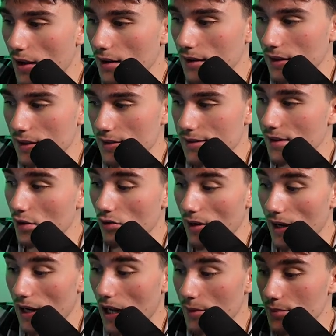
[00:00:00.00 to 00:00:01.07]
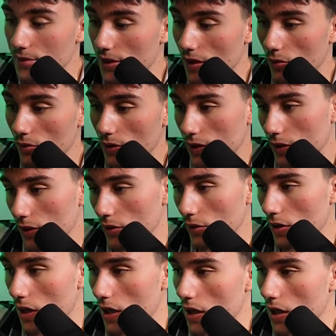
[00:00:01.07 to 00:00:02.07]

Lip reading: I think that's a great option. I really do.